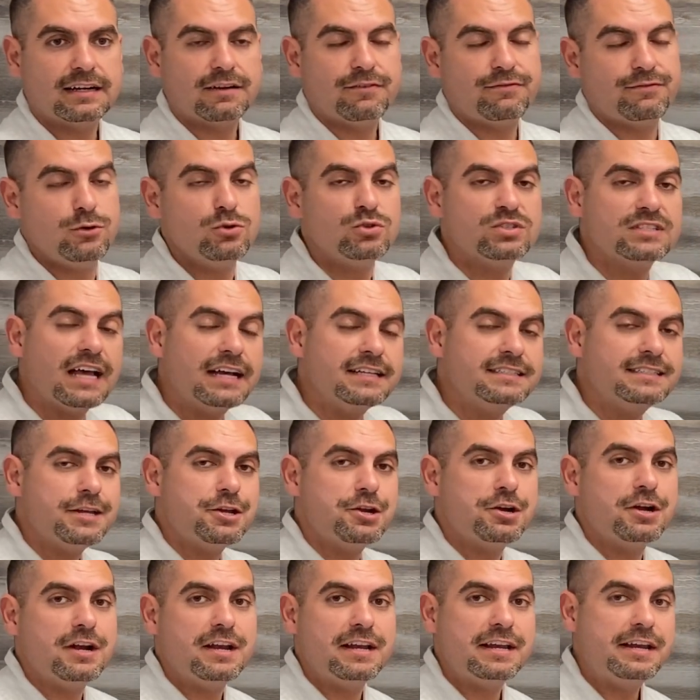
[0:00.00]
few sites that
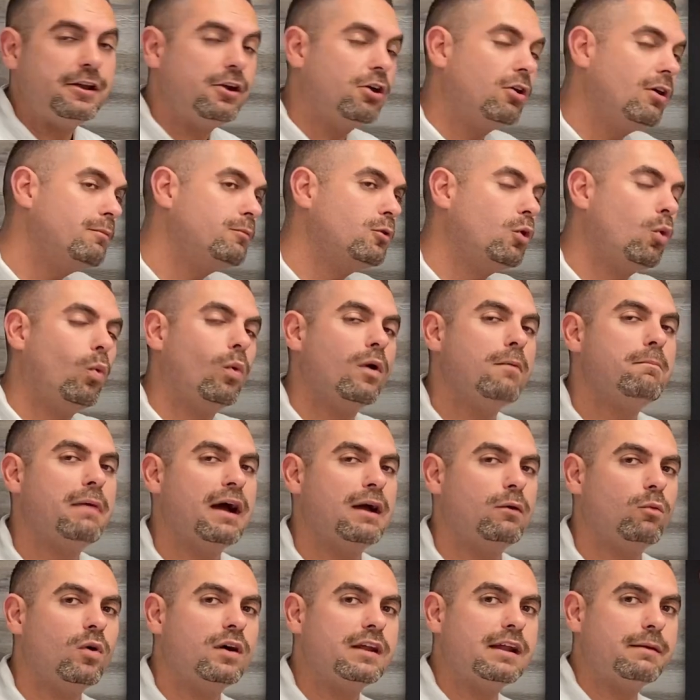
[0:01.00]
you're going to need, I'm going to go one by
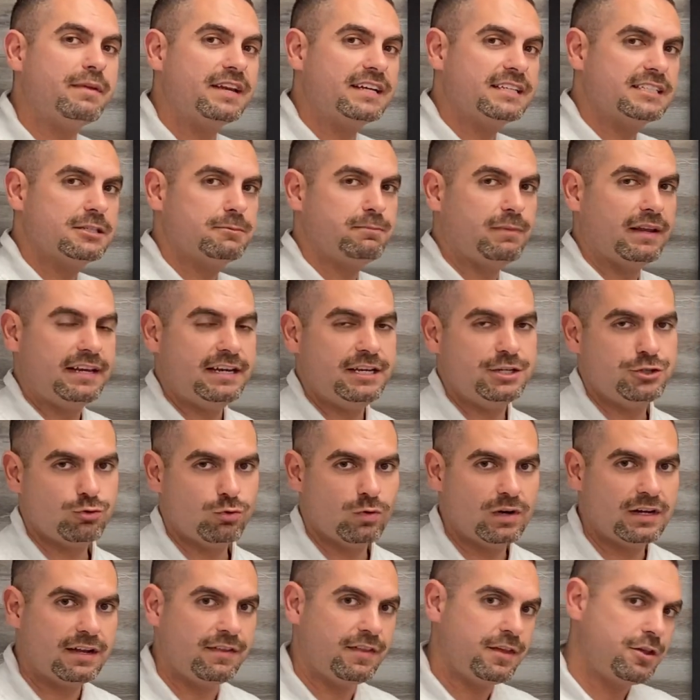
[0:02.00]
one. I'm going to explain each
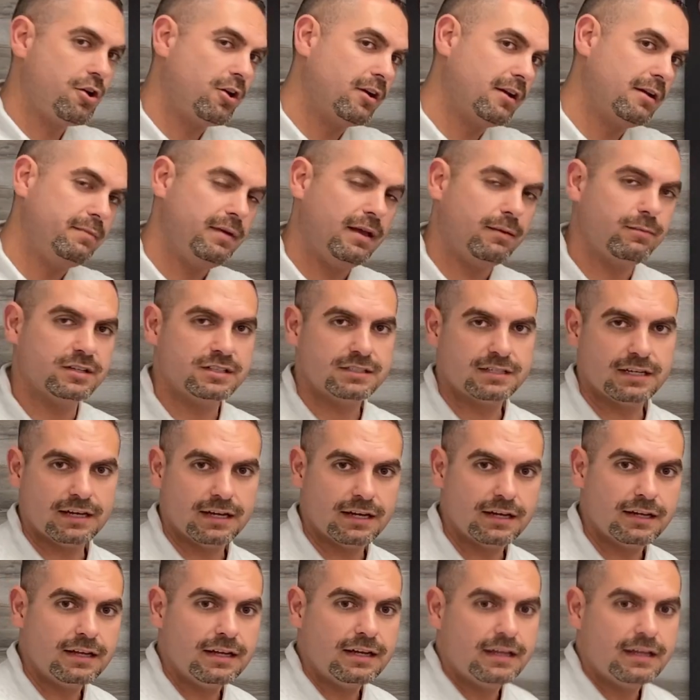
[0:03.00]
one, and then you're going to be able to